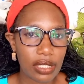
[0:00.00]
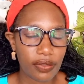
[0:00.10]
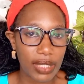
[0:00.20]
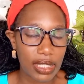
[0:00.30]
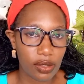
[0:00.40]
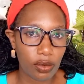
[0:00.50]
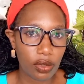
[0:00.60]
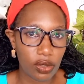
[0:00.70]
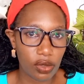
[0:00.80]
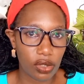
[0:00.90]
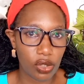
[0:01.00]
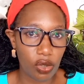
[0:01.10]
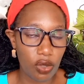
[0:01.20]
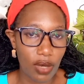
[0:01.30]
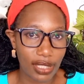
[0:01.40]
and feel it's good to
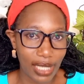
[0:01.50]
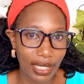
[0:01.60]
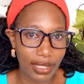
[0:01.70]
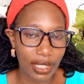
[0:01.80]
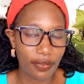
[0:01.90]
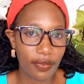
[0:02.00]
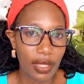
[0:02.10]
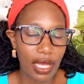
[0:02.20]
show your child if